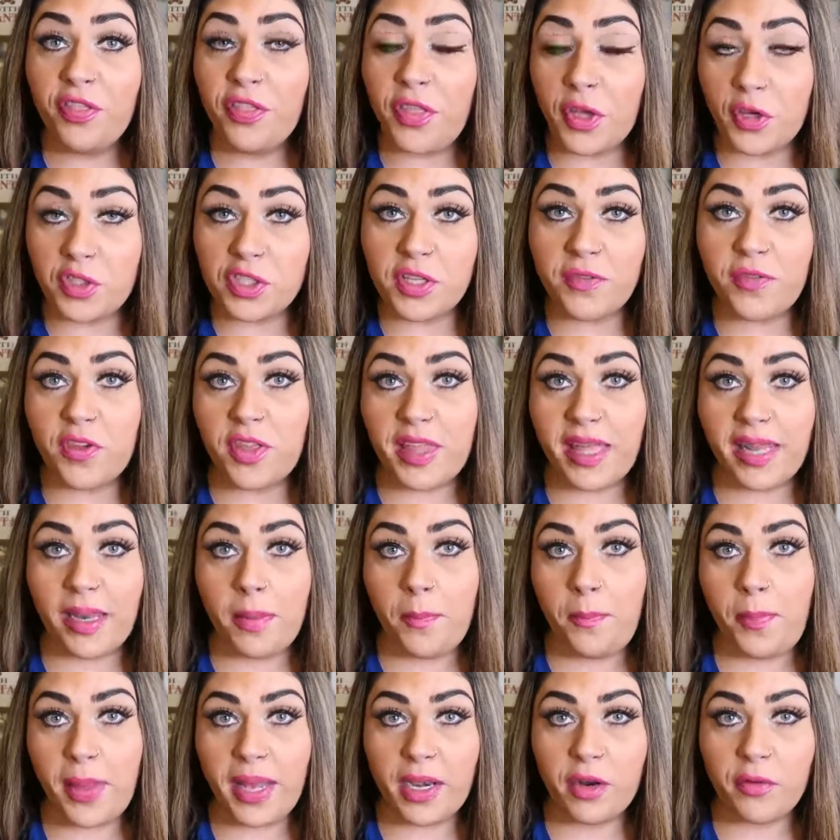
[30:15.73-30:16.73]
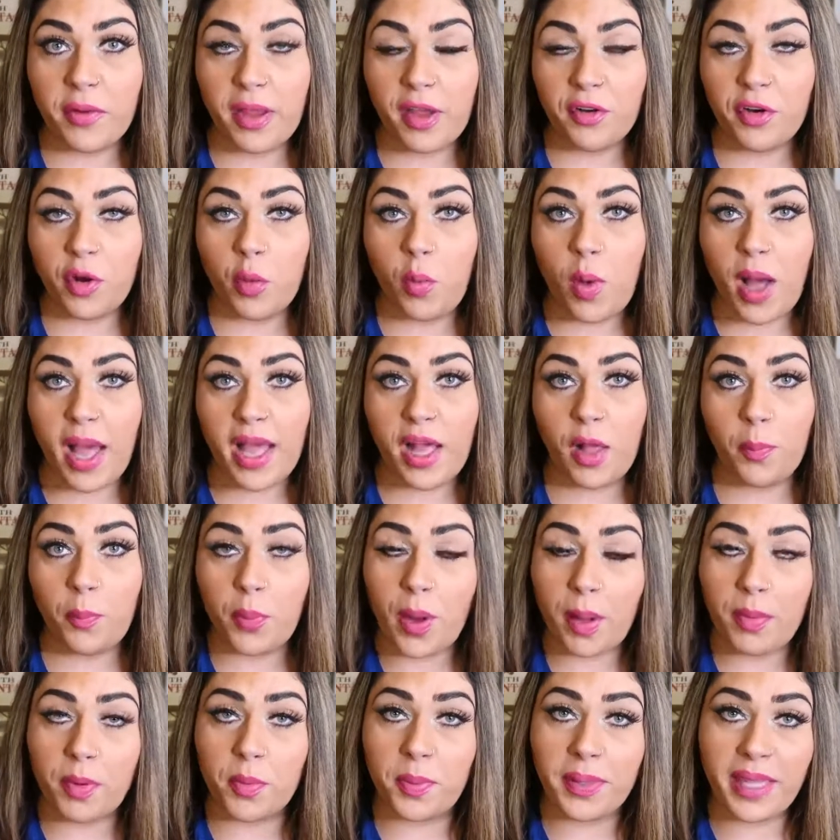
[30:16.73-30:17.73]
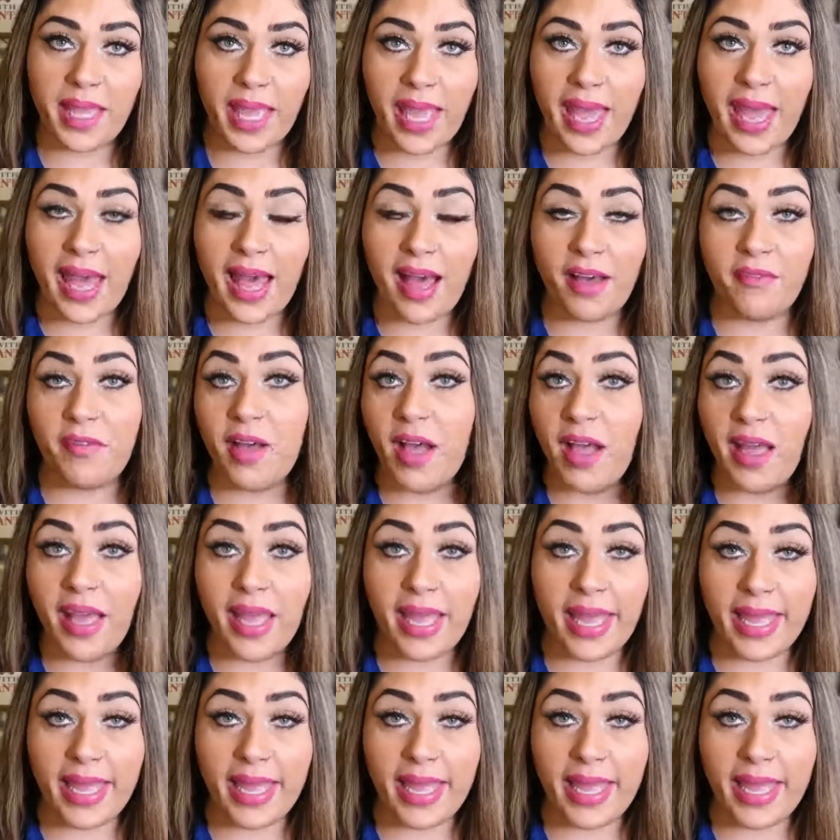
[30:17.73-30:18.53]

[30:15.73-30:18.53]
Those of you that have been around a while probably have.